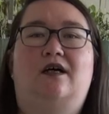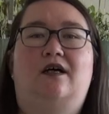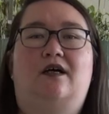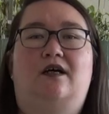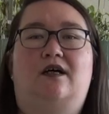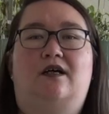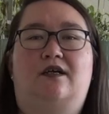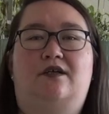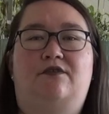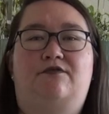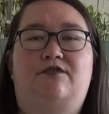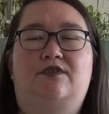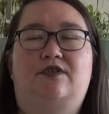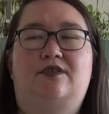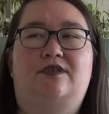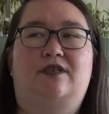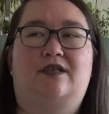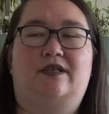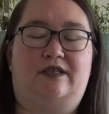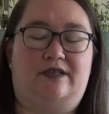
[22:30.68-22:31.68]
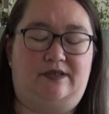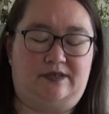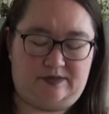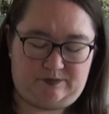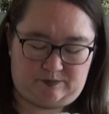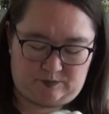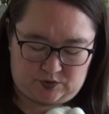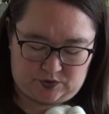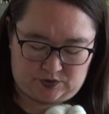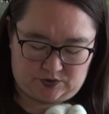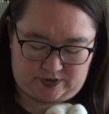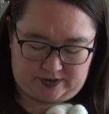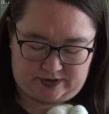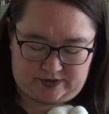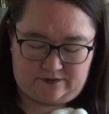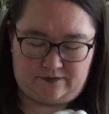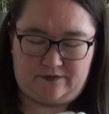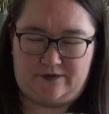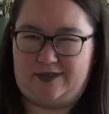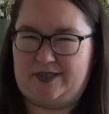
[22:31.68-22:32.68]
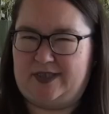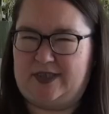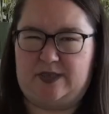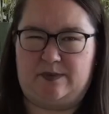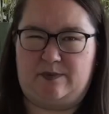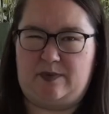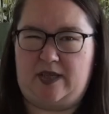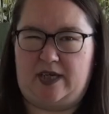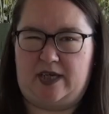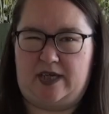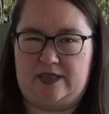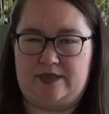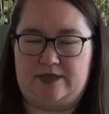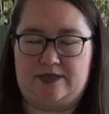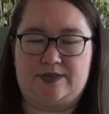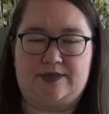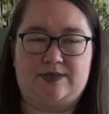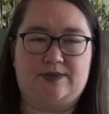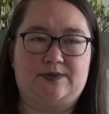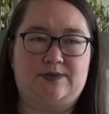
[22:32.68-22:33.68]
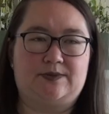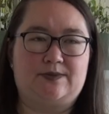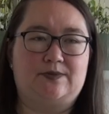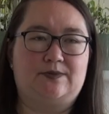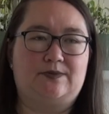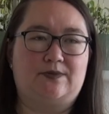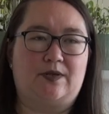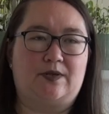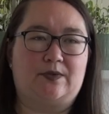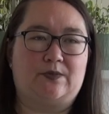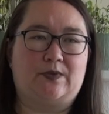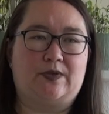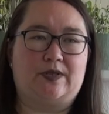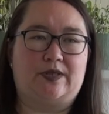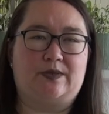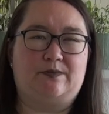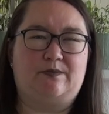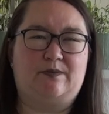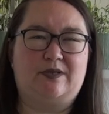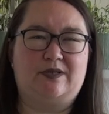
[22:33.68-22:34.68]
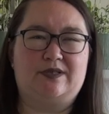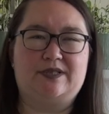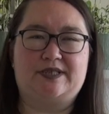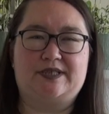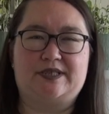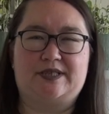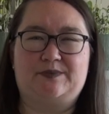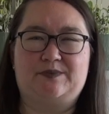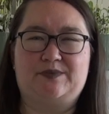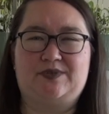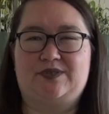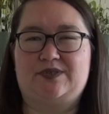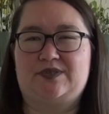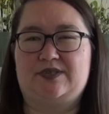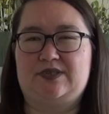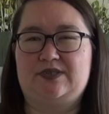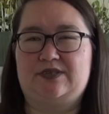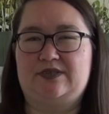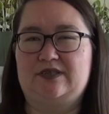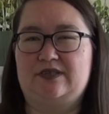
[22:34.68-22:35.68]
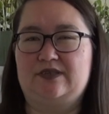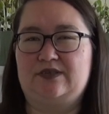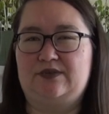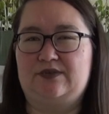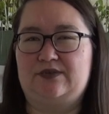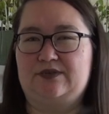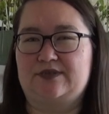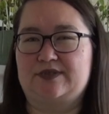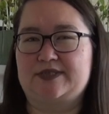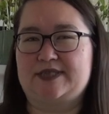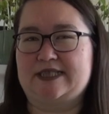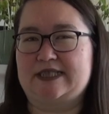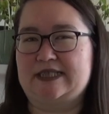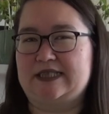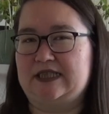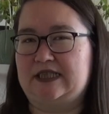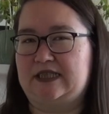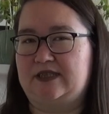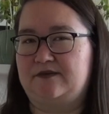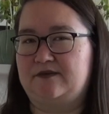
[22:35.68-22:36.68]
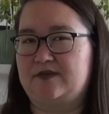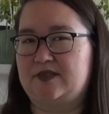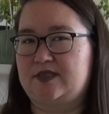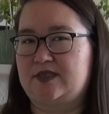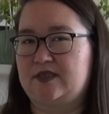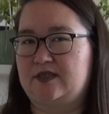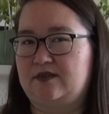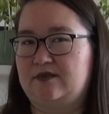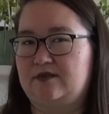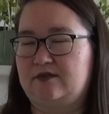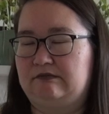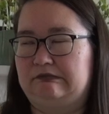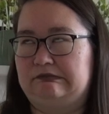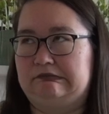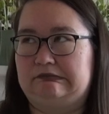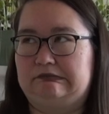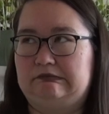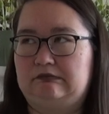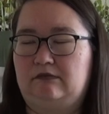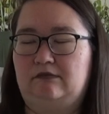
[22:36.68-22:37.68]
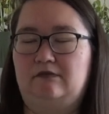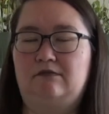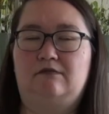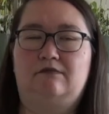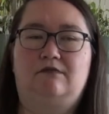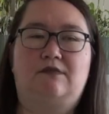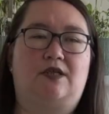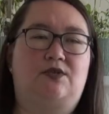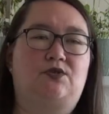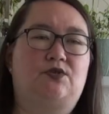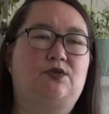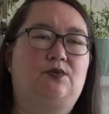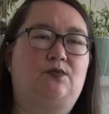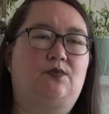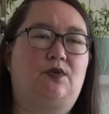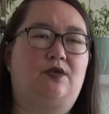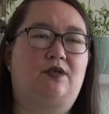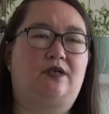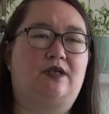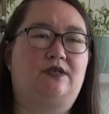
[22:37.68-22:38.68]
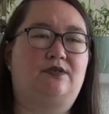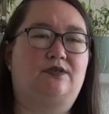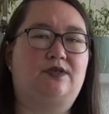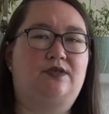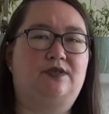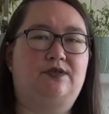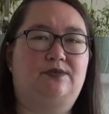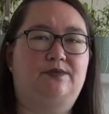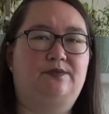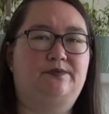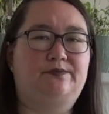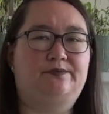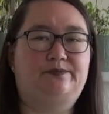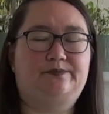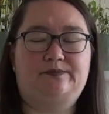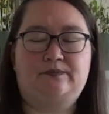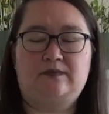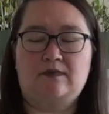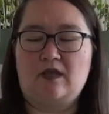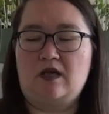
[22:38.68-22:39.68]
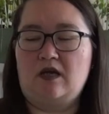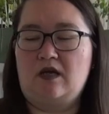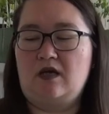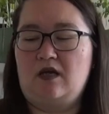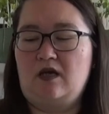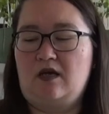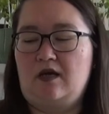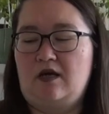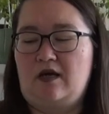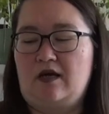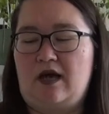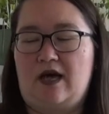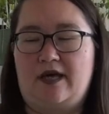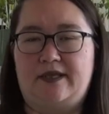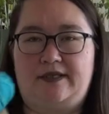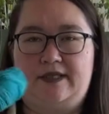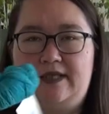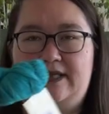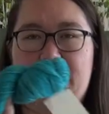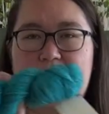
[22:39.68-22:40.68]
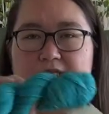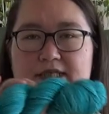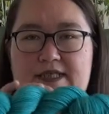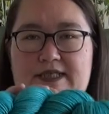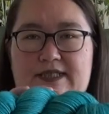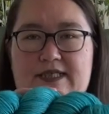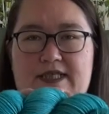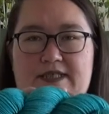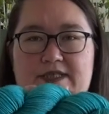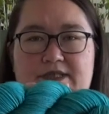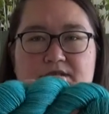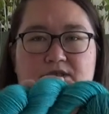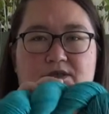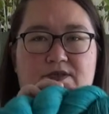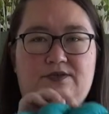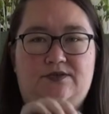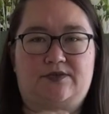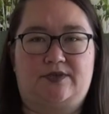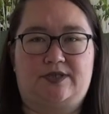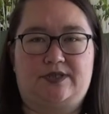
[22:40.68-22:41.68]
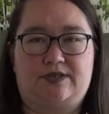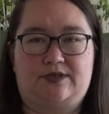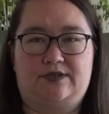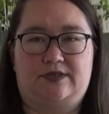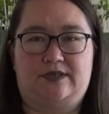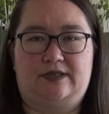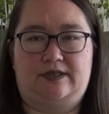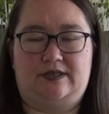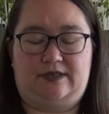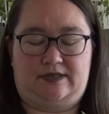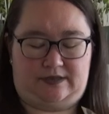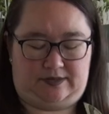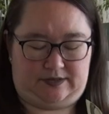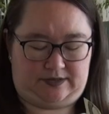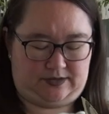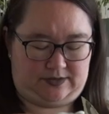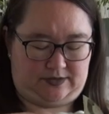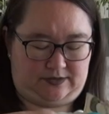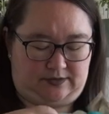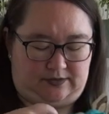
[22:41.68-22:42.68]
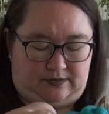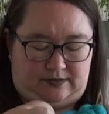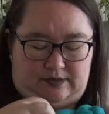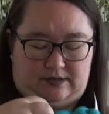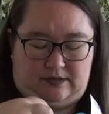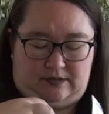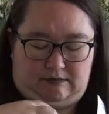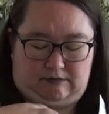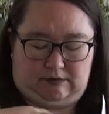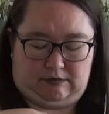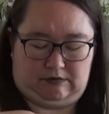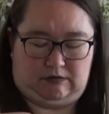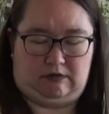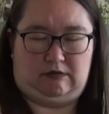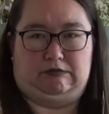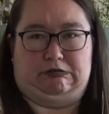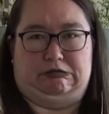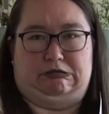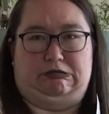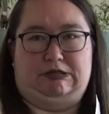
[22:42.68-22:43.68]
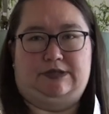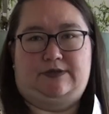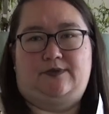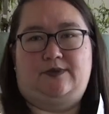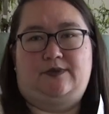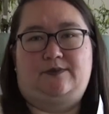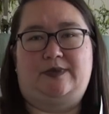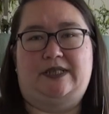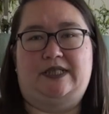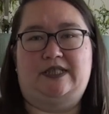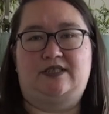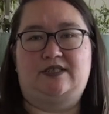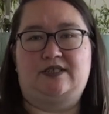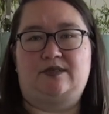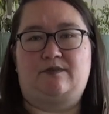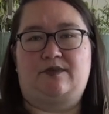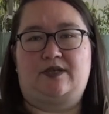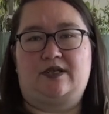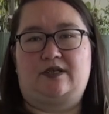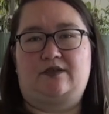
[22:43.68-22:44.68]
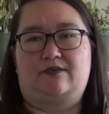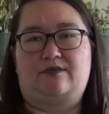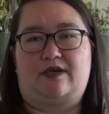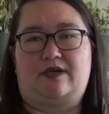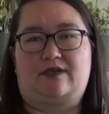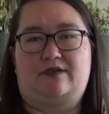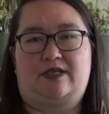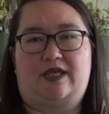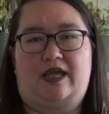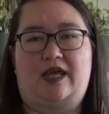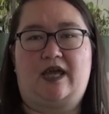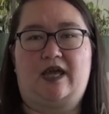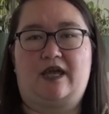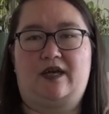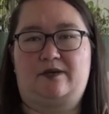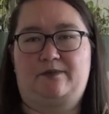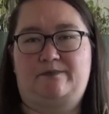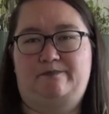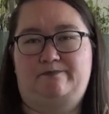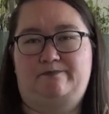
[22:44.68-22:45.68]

uh, if not I'm sure I can find something else to work with it plus I'm not doing long sleeves so that should work out too and then this as the contrast colour so the contrast will be something around here.